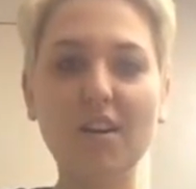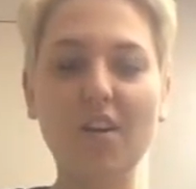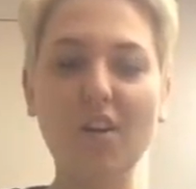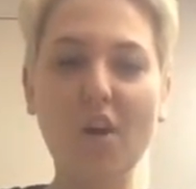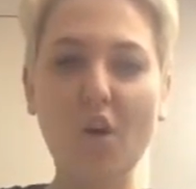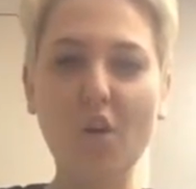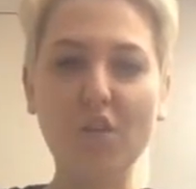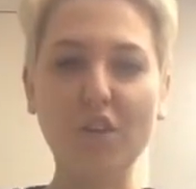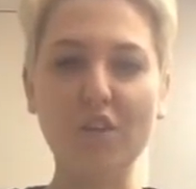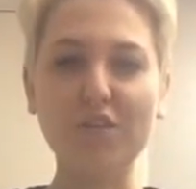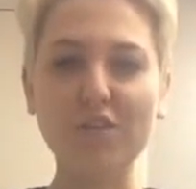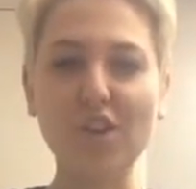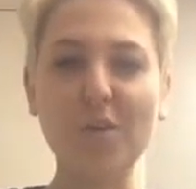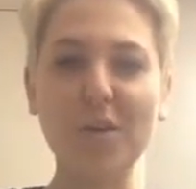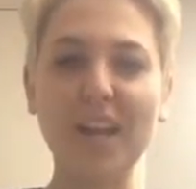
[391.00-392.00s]

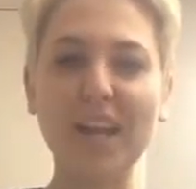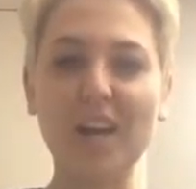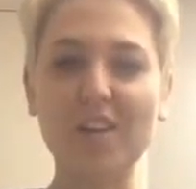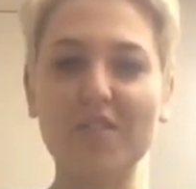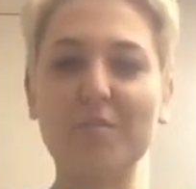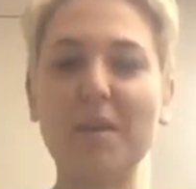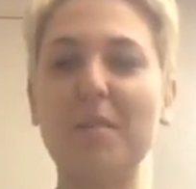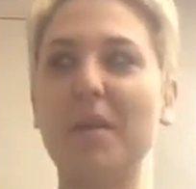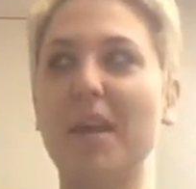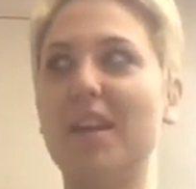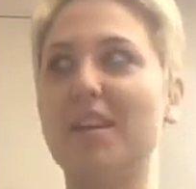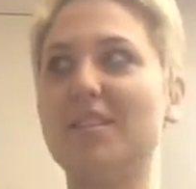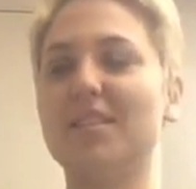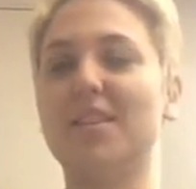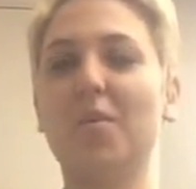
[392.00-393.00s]
overflowing out of my
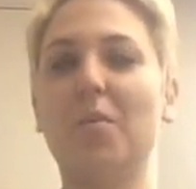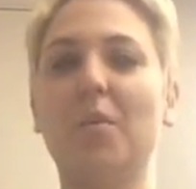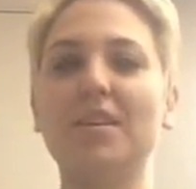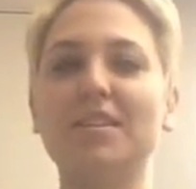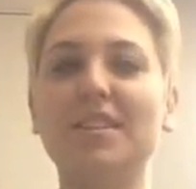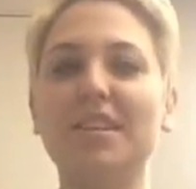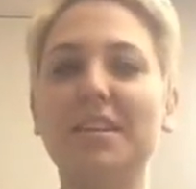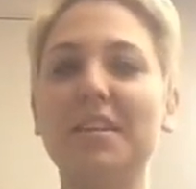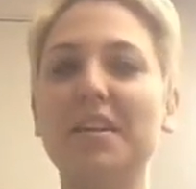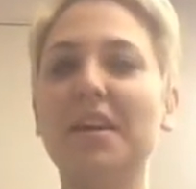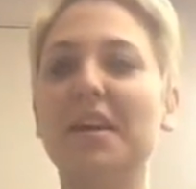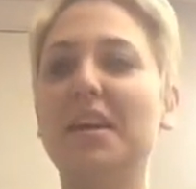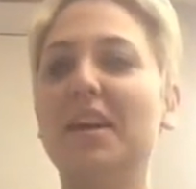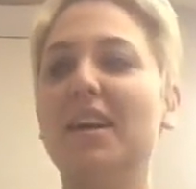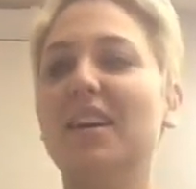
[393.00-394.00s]
pants. It wasn't
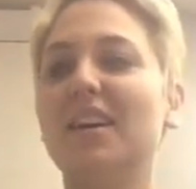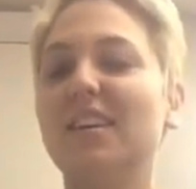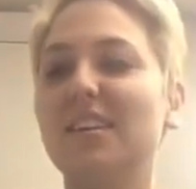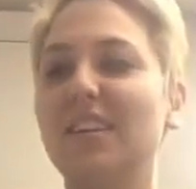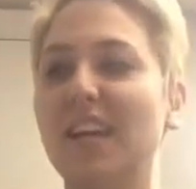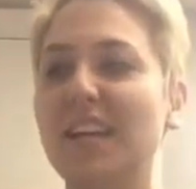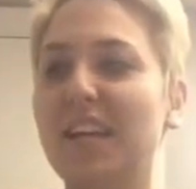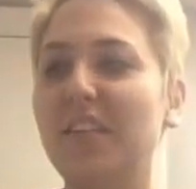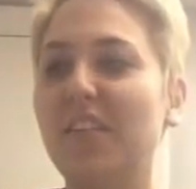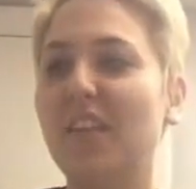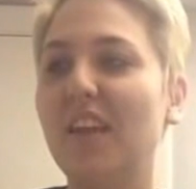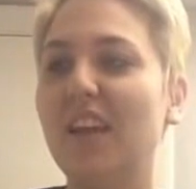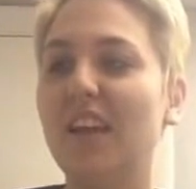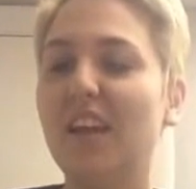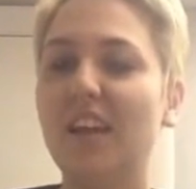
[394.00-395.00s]

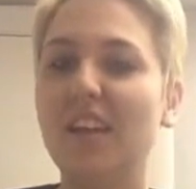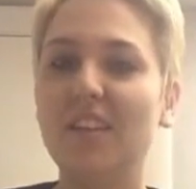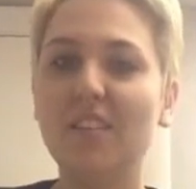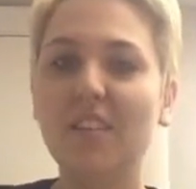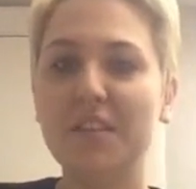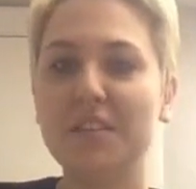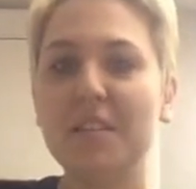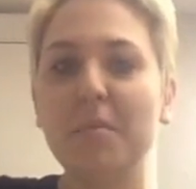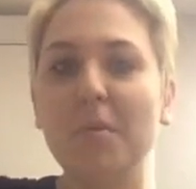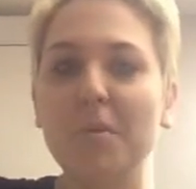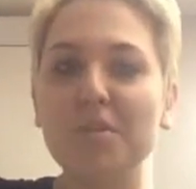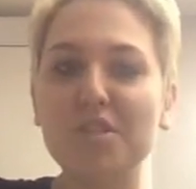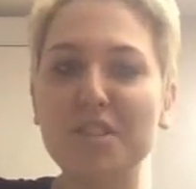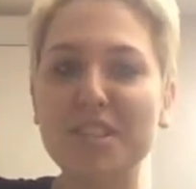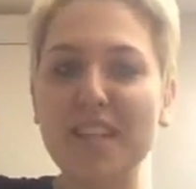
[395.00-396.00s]
anything. Someone
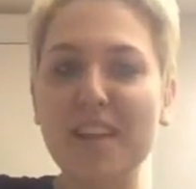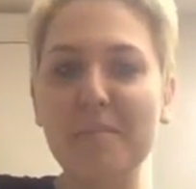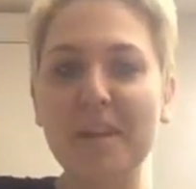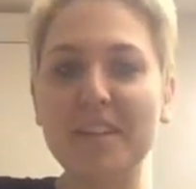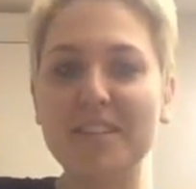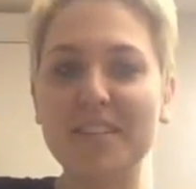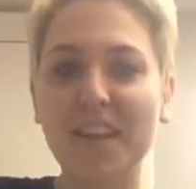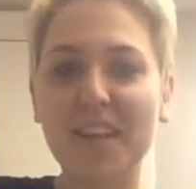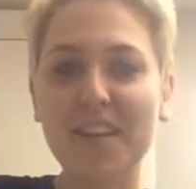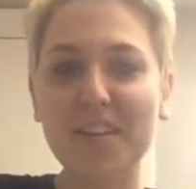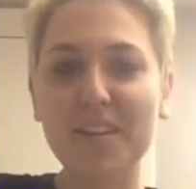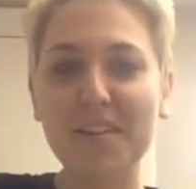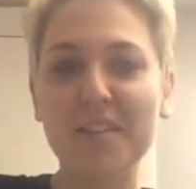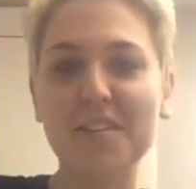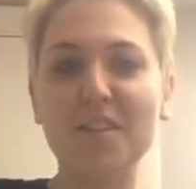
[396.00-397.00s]
was just seeing my
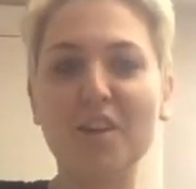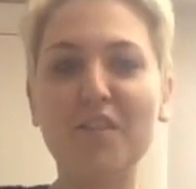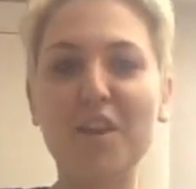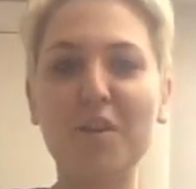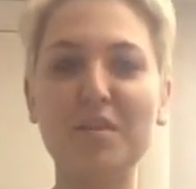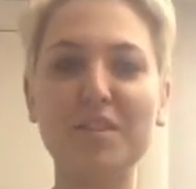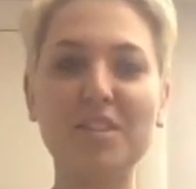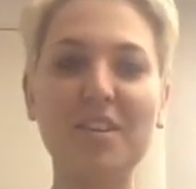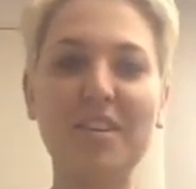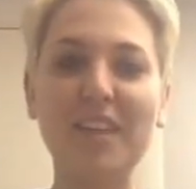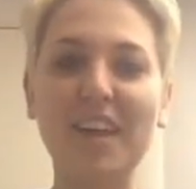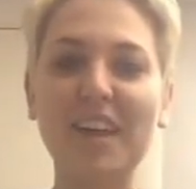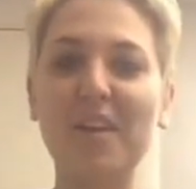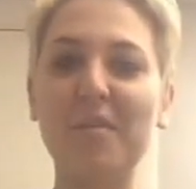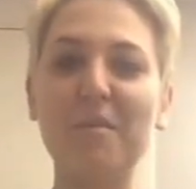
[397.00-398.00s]
skin. So if anyone saw
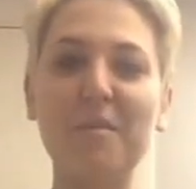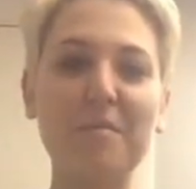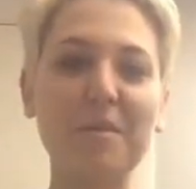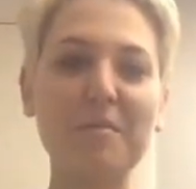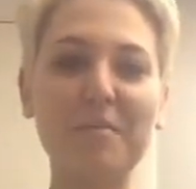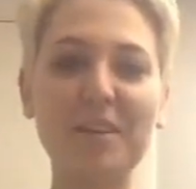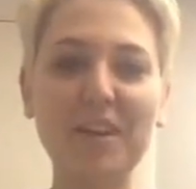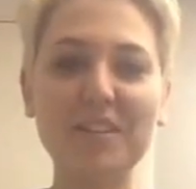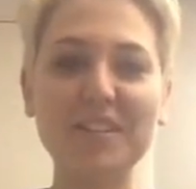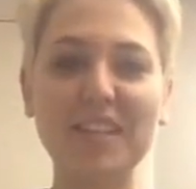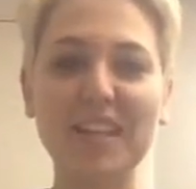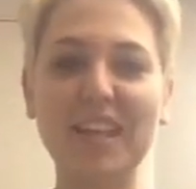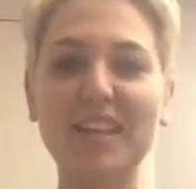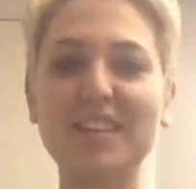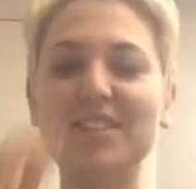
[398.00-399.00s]
that, it wouldn't be
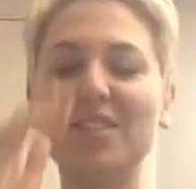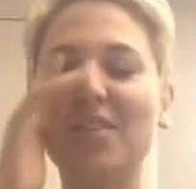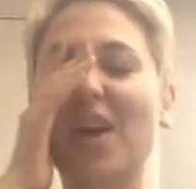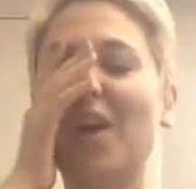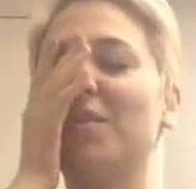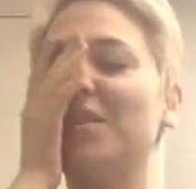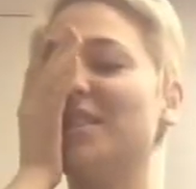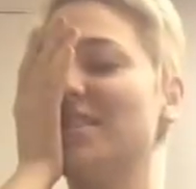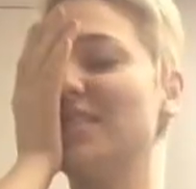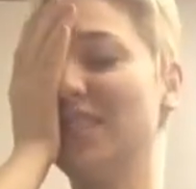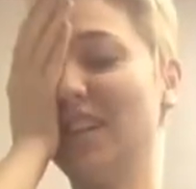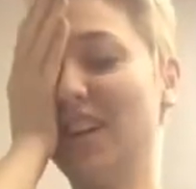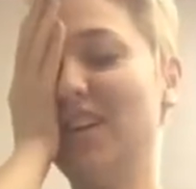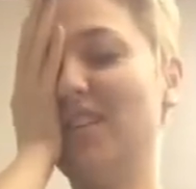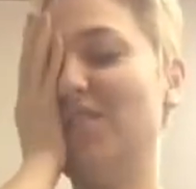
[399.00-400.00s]
embarrassing. And so that was
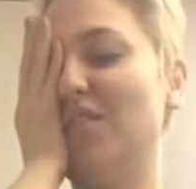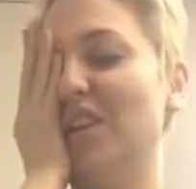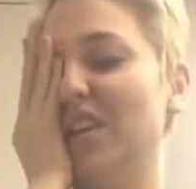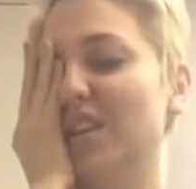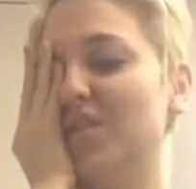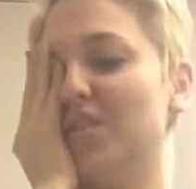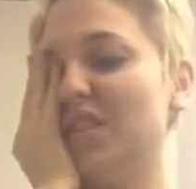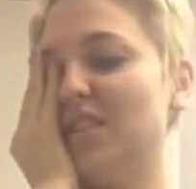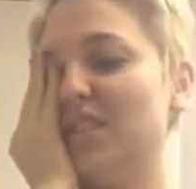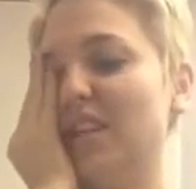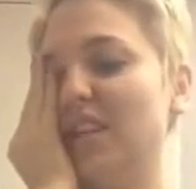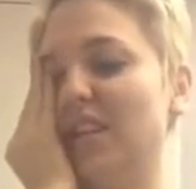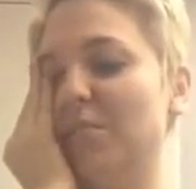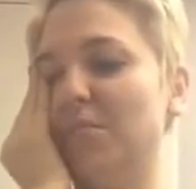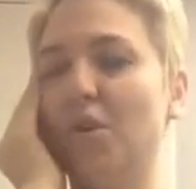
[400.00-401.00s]
a really
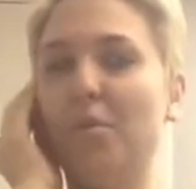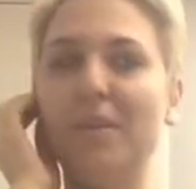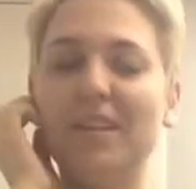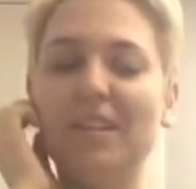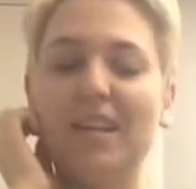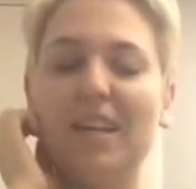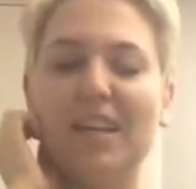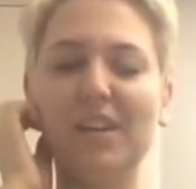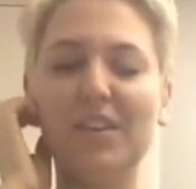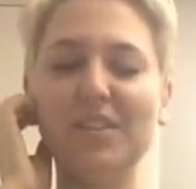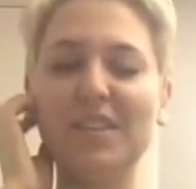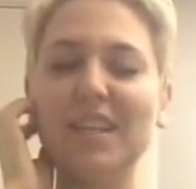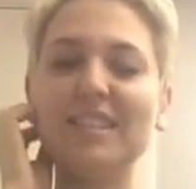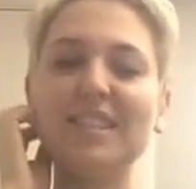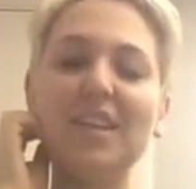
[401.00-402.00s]
interesting moment. I
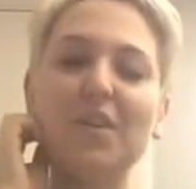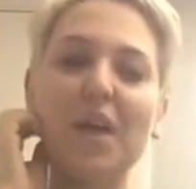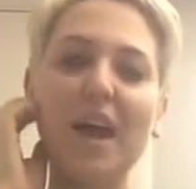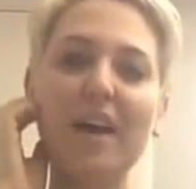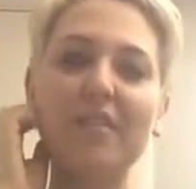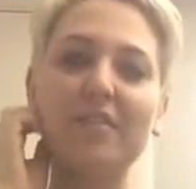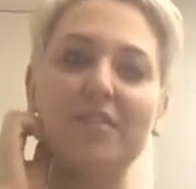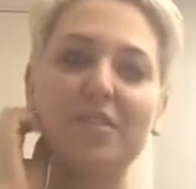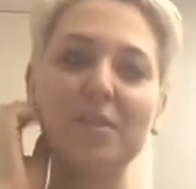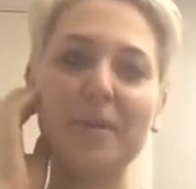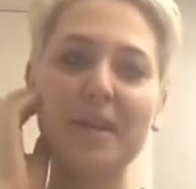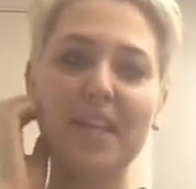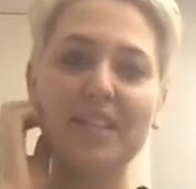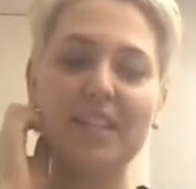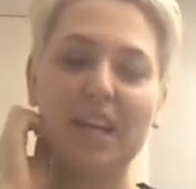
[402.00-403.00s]
don't have too
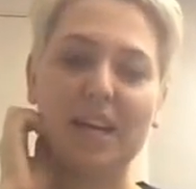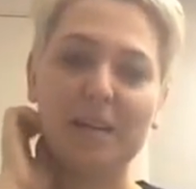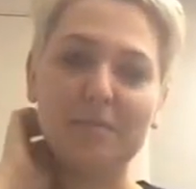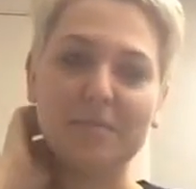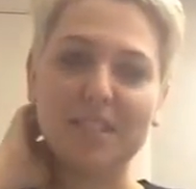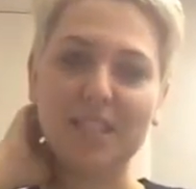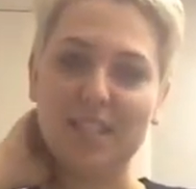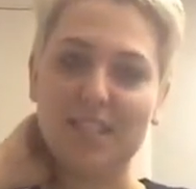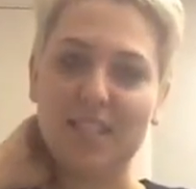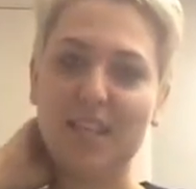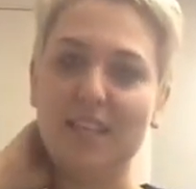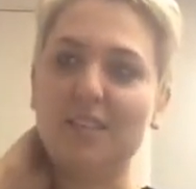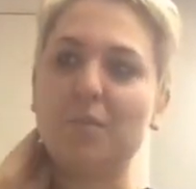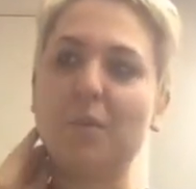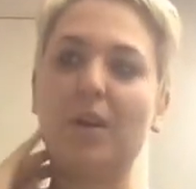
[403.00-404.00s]
many times these
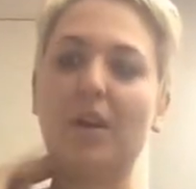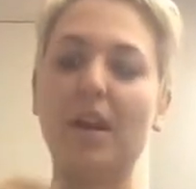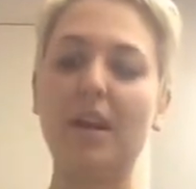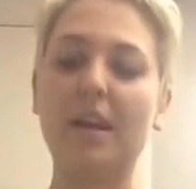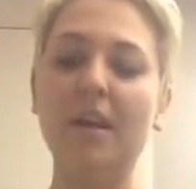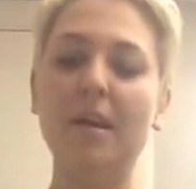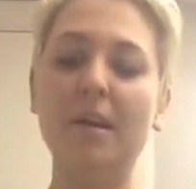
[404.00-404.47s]
days where I